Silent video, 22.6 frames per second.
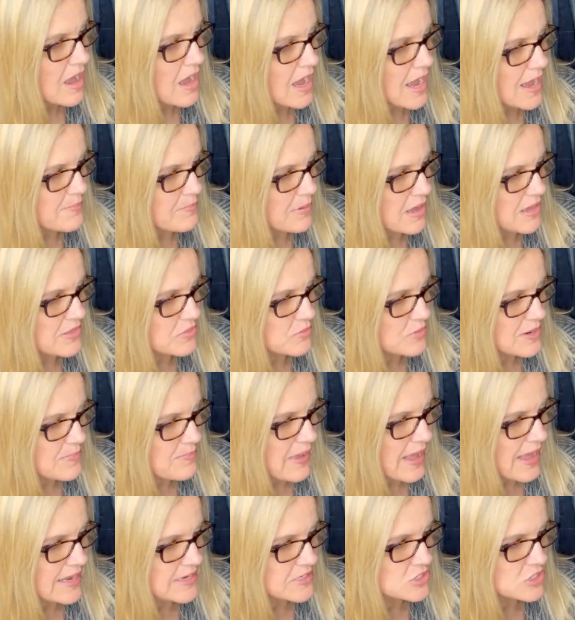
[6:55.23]
I bought three
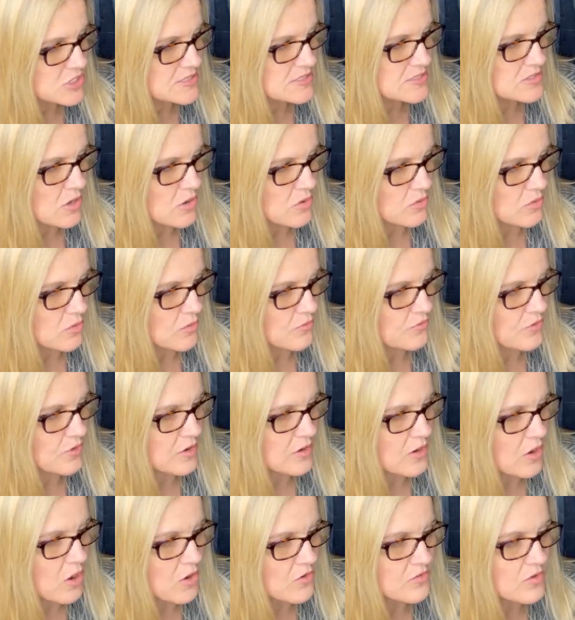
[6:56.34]
packages total for
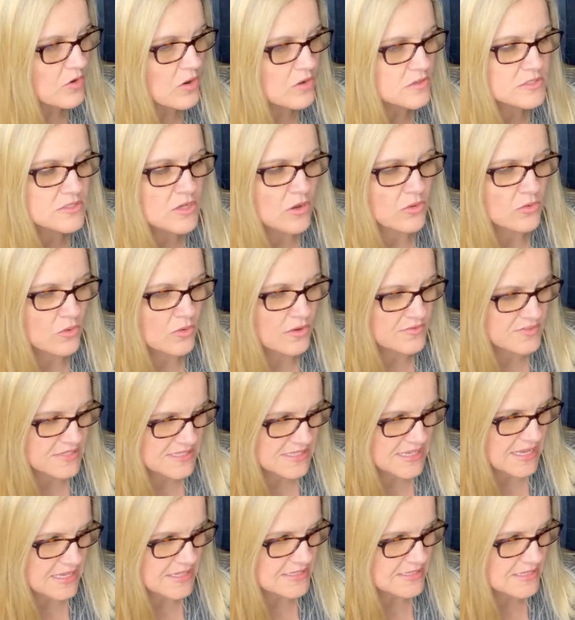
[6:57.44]
an overall total of
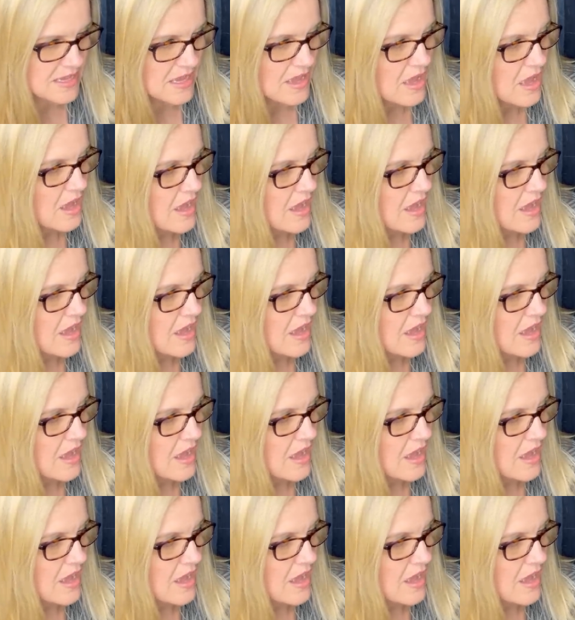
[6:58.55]
six.